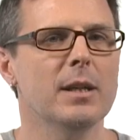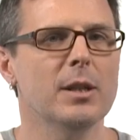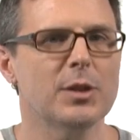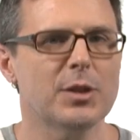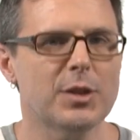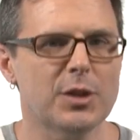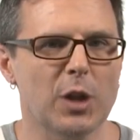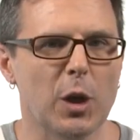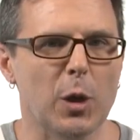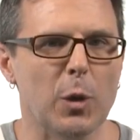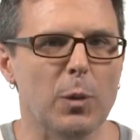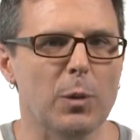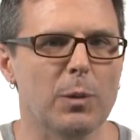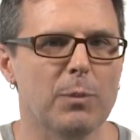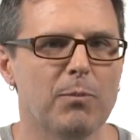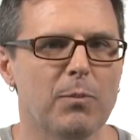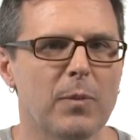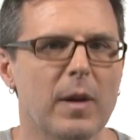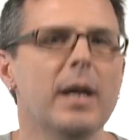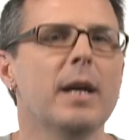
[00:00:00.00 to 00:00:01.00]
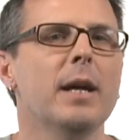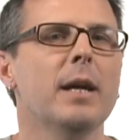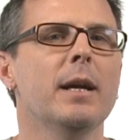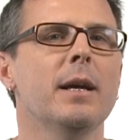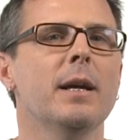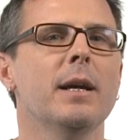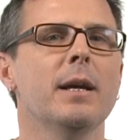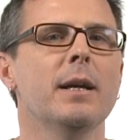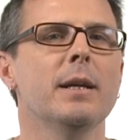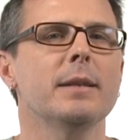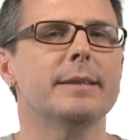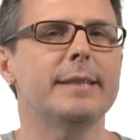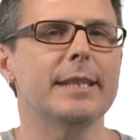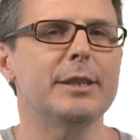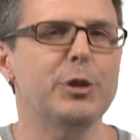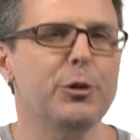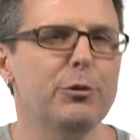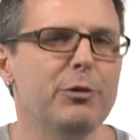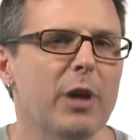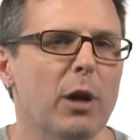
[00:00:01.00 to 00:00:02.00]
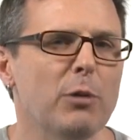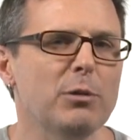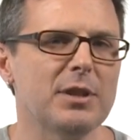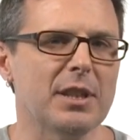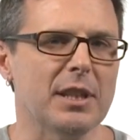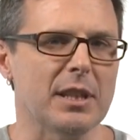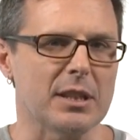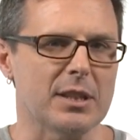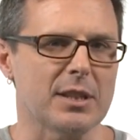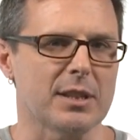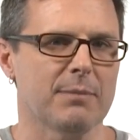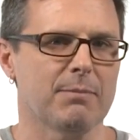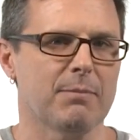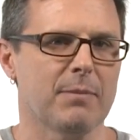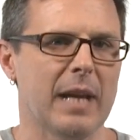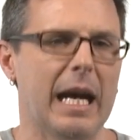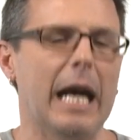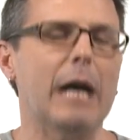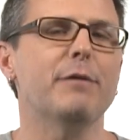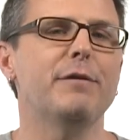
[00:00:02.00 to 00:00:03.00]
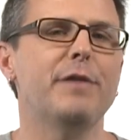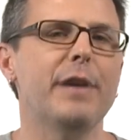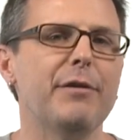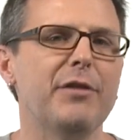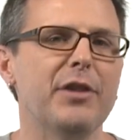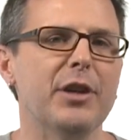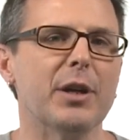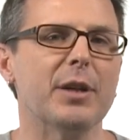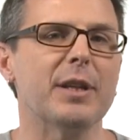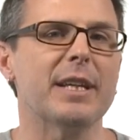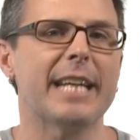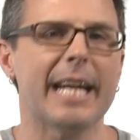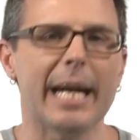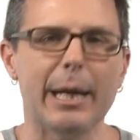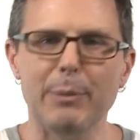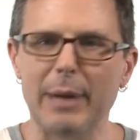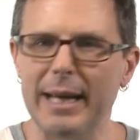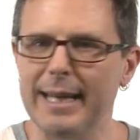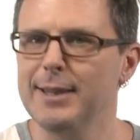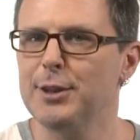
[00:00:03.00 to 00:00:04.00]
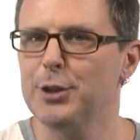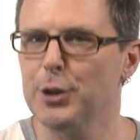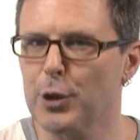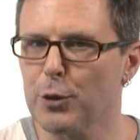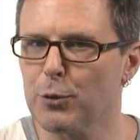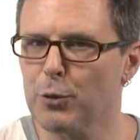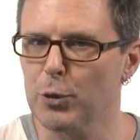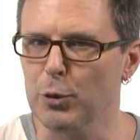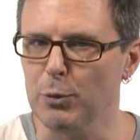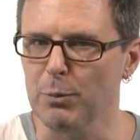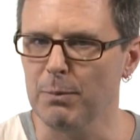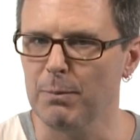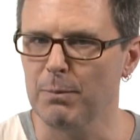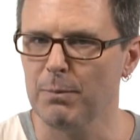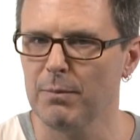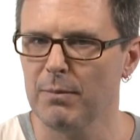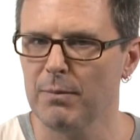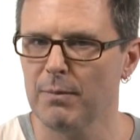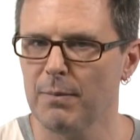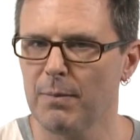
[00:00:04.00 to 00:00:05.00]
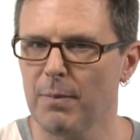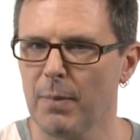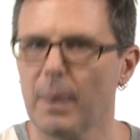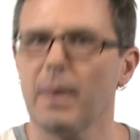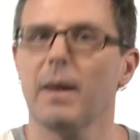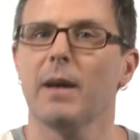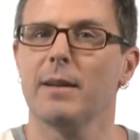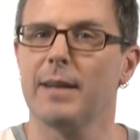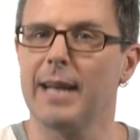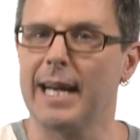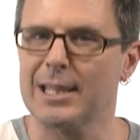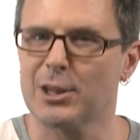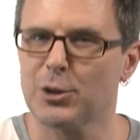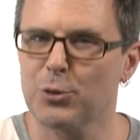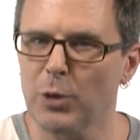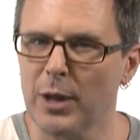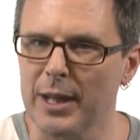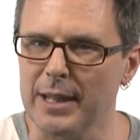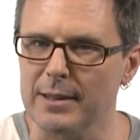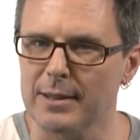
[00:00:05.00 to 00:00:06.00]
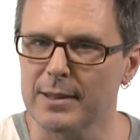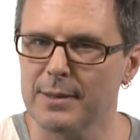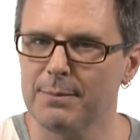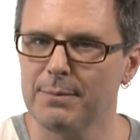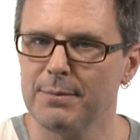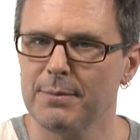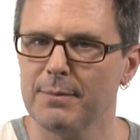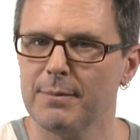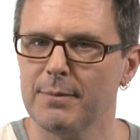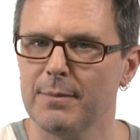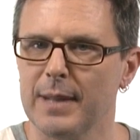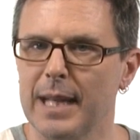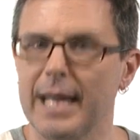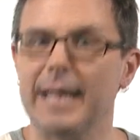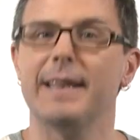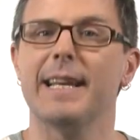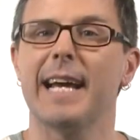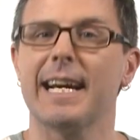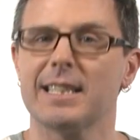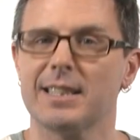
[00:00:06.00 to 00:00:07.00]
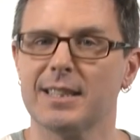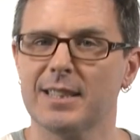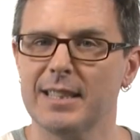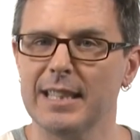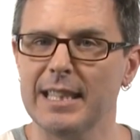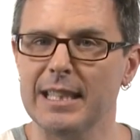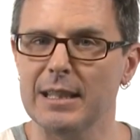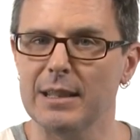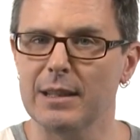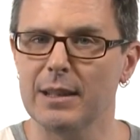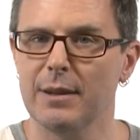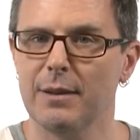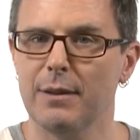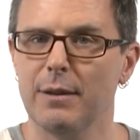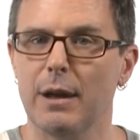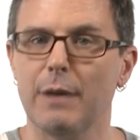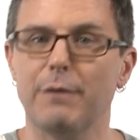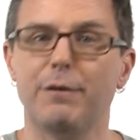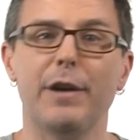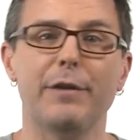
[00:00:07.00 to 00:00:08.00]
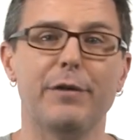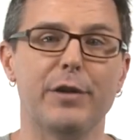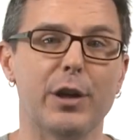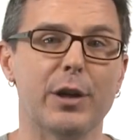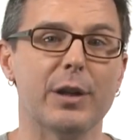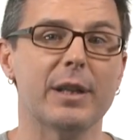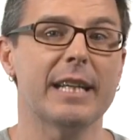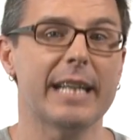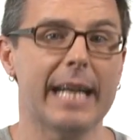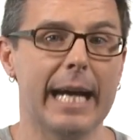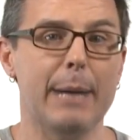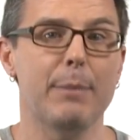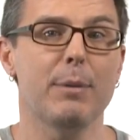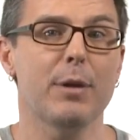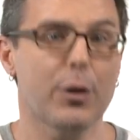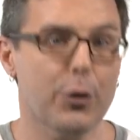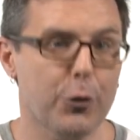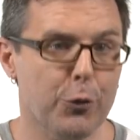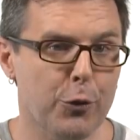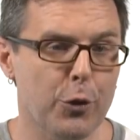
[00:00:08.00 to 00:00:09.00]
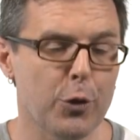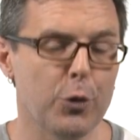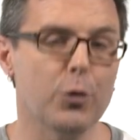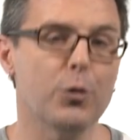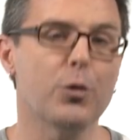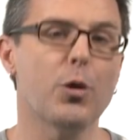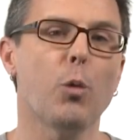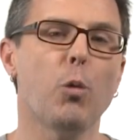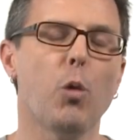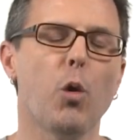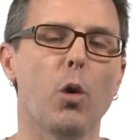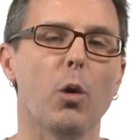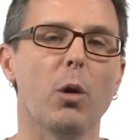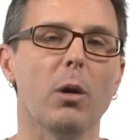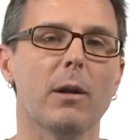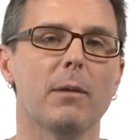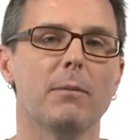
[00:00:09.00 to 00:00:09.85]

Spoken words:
So, did you notice how Vivian came into the room? That's right. In that scene, Vivian came through the wall.